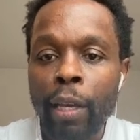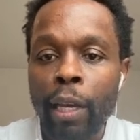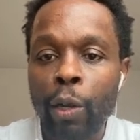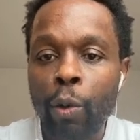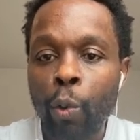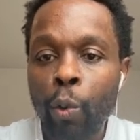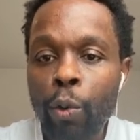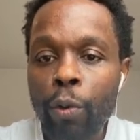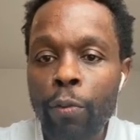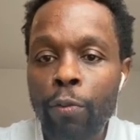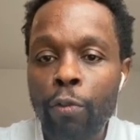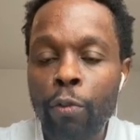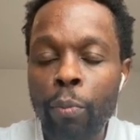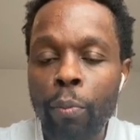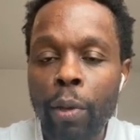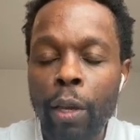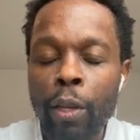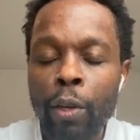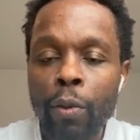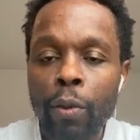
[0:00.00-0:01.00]
in order for
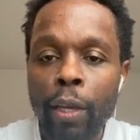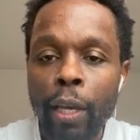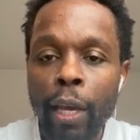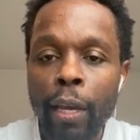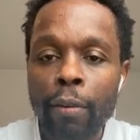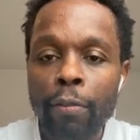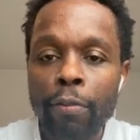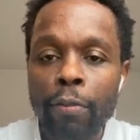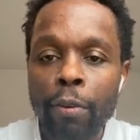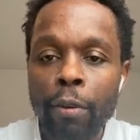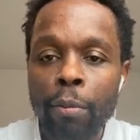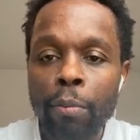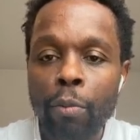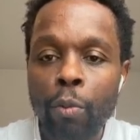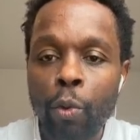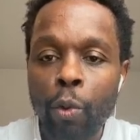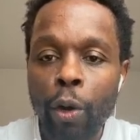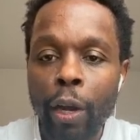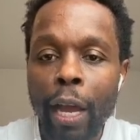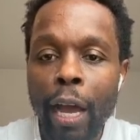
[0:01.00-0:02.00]
me to get
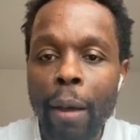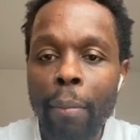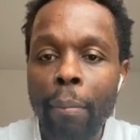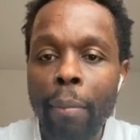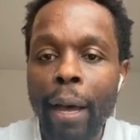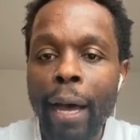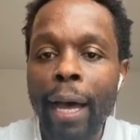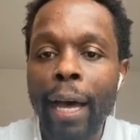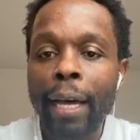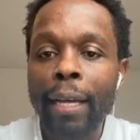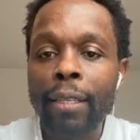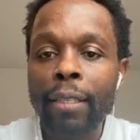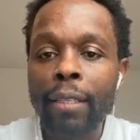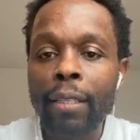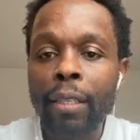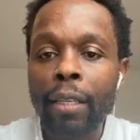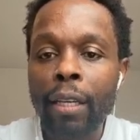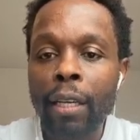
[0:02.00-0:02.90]
from where I'm at,